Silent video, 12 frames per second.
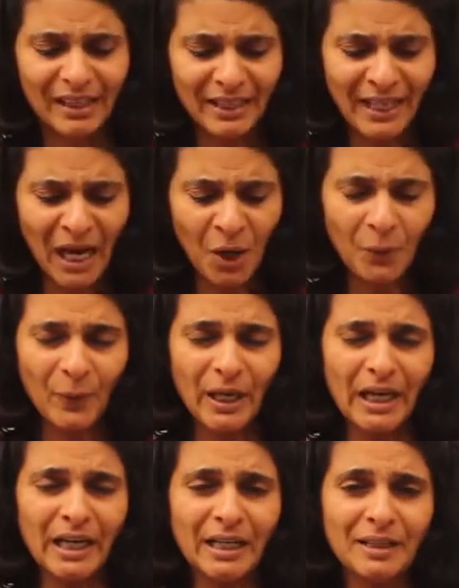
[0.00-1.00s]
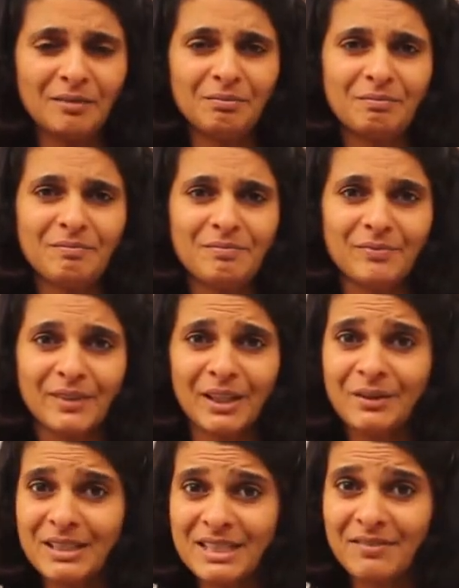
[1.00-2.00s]
Now
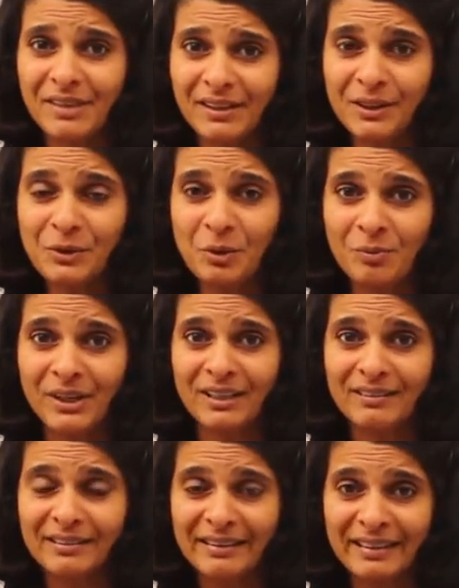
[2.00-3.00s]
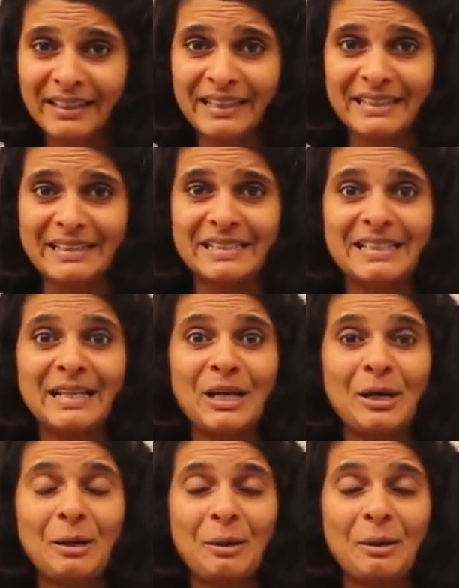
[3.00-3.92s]
these are very no-brainer things,